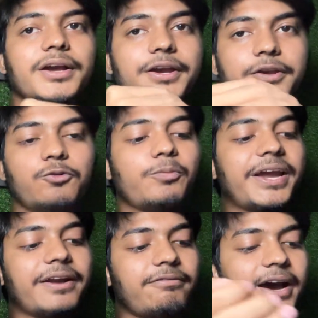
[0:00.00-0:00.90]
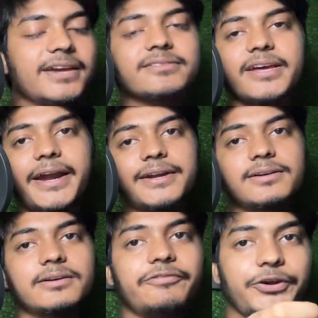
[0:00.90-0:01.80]
give you my advice and
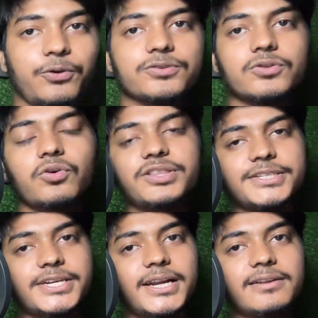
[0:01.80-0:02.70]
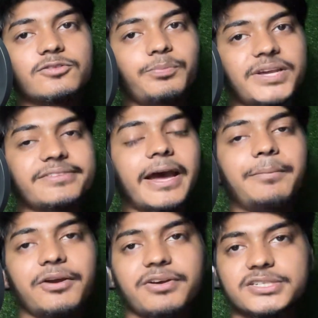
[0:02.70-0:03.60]
videos on this channel, so please I am
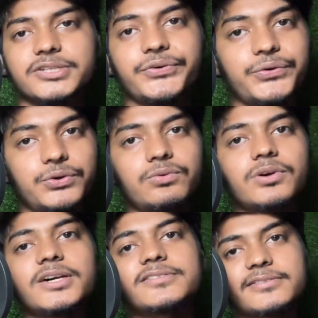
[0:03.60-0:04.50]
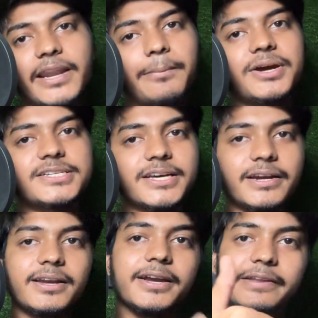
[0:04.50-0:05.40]
requesting to you subscribe my
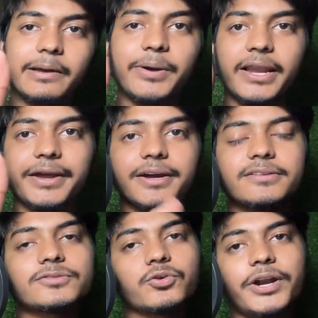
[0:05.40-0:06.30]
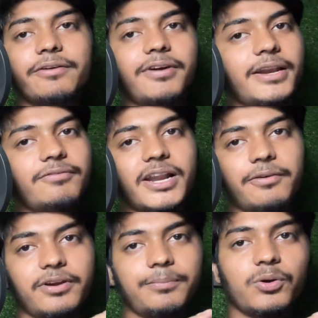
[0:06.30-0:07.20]
channel, hit the bell icon, so that whenever I
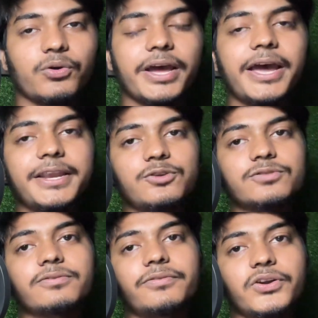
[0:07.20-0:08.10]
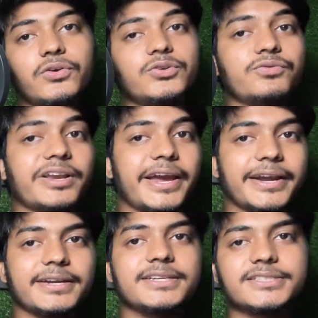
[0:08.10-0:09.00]
will upload any useful video you will
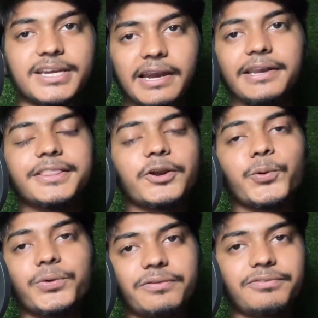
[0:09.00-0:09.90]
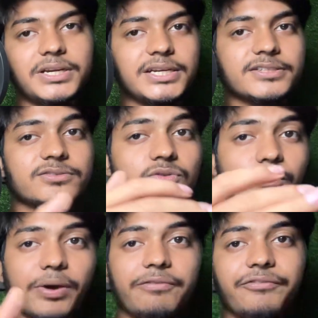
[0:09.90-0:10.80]
get instantly the notifications
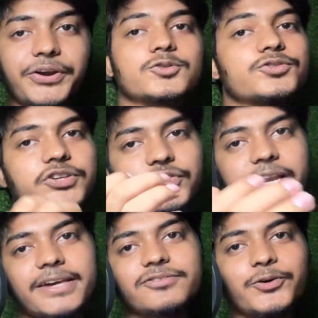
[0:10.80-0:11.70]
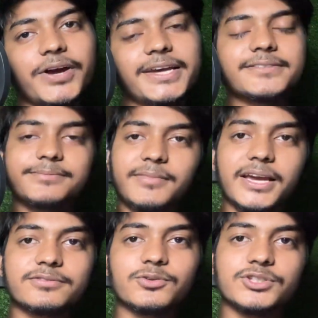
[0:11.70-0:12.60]
of my video. So see you in the next video guys.
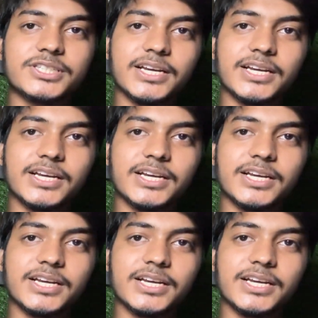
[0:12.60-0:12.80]
Thanks for watching